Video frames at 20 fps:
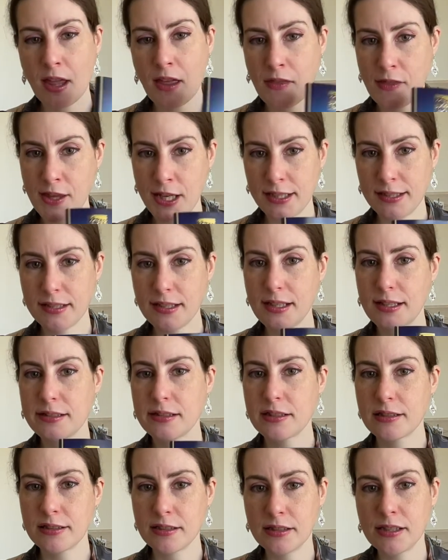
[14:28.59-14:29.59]
this is
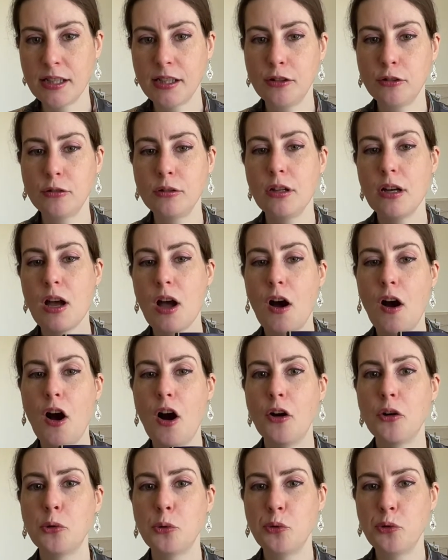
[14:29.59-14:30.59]
still
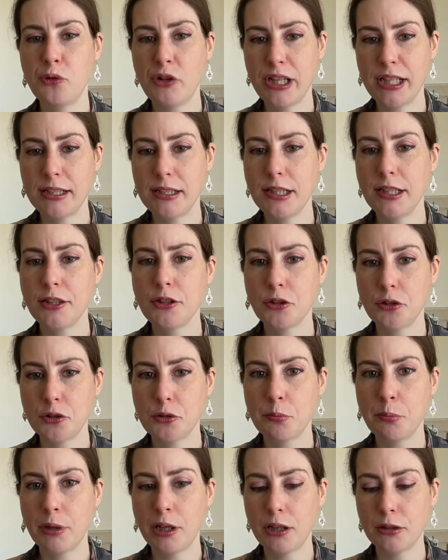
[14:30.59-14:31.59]
a really
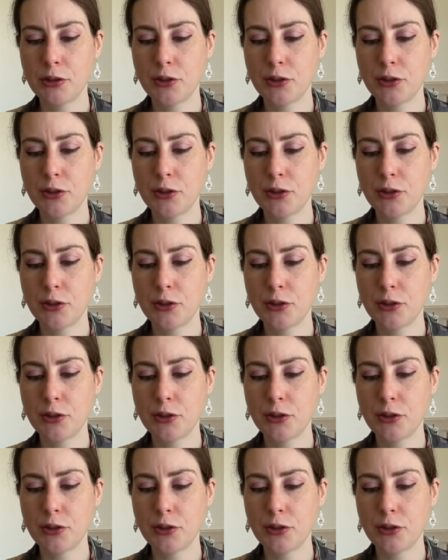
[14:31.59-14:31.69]
good bar